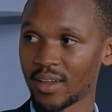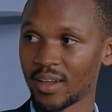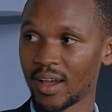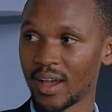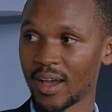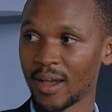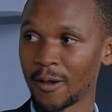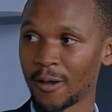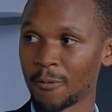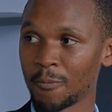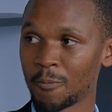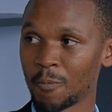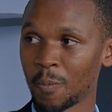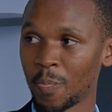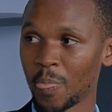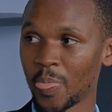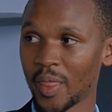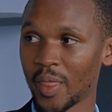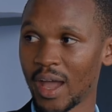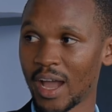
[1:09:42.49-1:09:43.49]

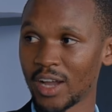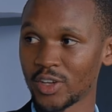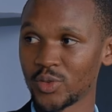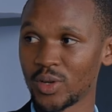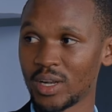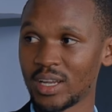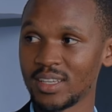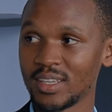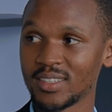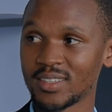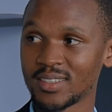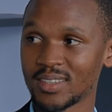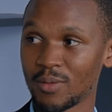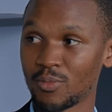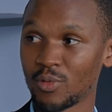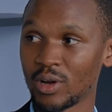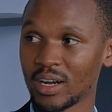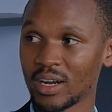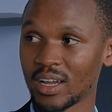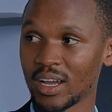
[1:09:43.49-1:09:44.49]
um, actually
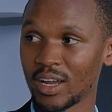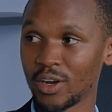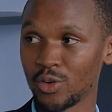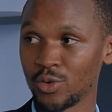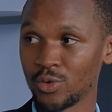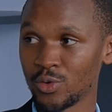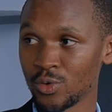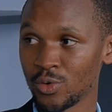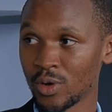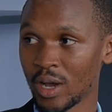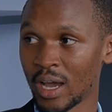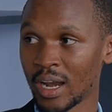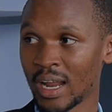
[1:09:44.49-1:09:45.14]
someone can do